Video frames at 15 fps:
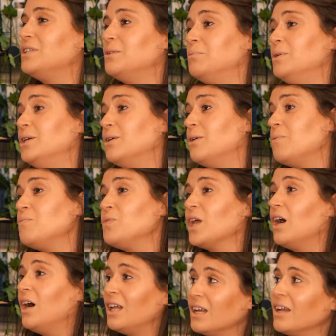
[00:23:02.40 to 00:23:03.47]
meal,
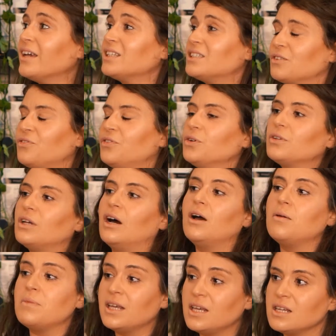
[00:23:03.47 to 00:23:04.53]
I like to feel that
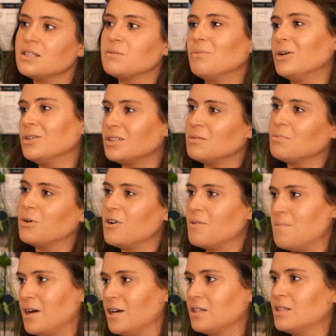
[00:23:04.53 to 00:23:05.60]
I'm his most important
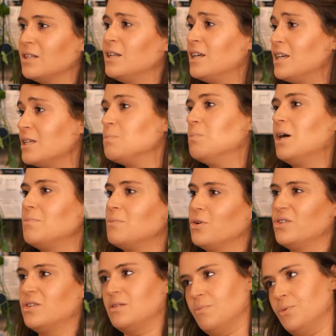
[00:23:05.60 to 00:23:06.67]
person and he's my
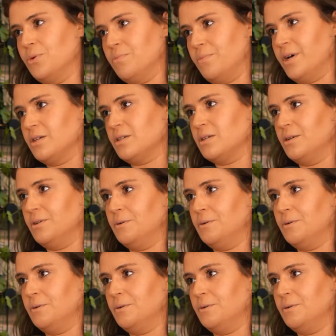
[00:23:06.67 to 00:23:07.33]
most important person.